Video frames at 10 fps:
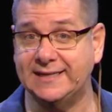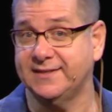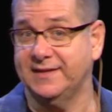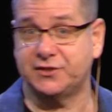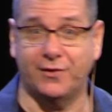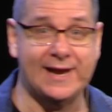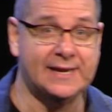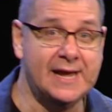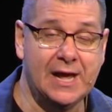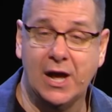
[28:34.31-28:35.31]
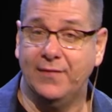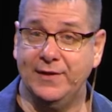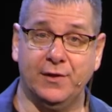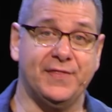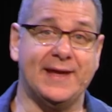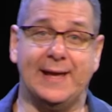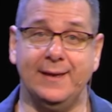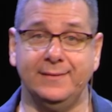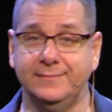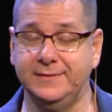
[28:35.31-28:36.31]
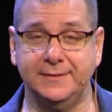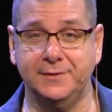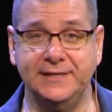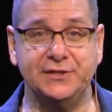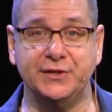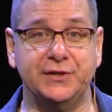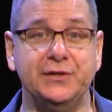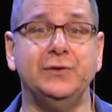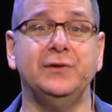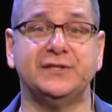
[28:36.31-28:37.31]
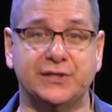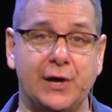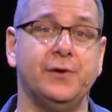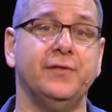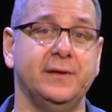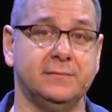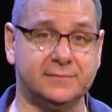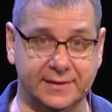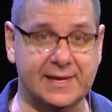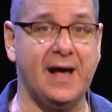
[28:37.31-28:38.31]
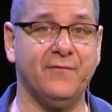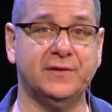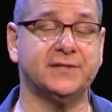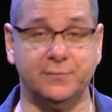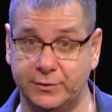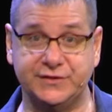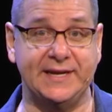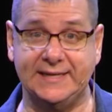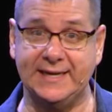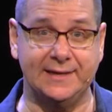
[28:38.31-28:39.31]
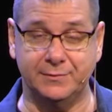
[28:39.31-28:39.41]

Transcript: I said, that's great. The only thing I, you know, need you to do is to go to the conference, and which they did.